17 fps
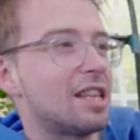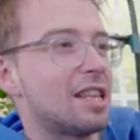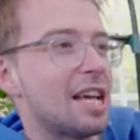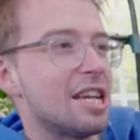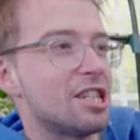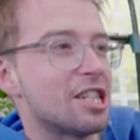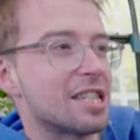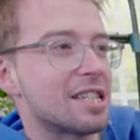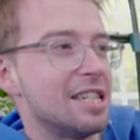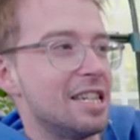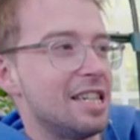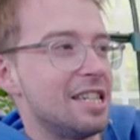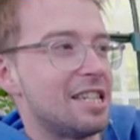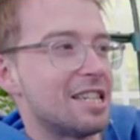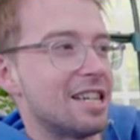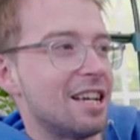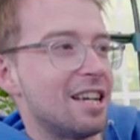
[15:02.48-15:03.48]
They just
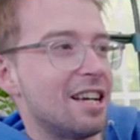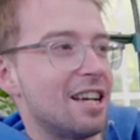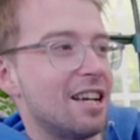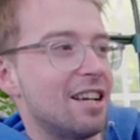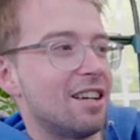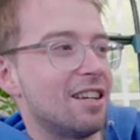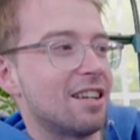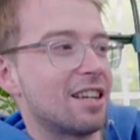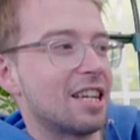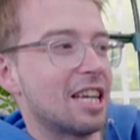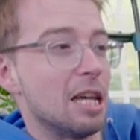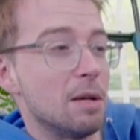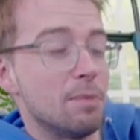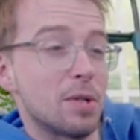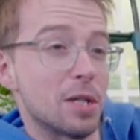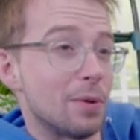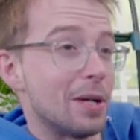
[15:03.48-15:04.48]
need to
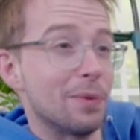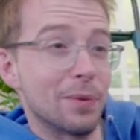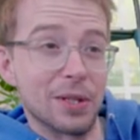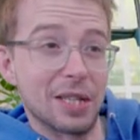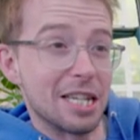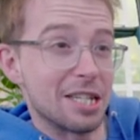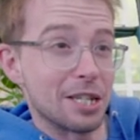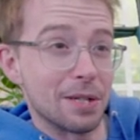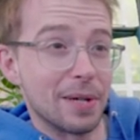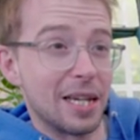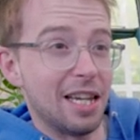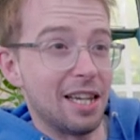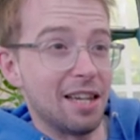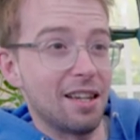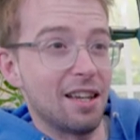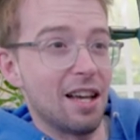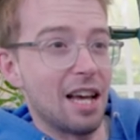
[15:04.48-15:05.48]
keep doing what they're
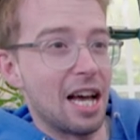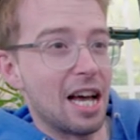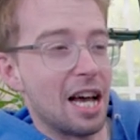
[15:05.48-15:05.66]
doing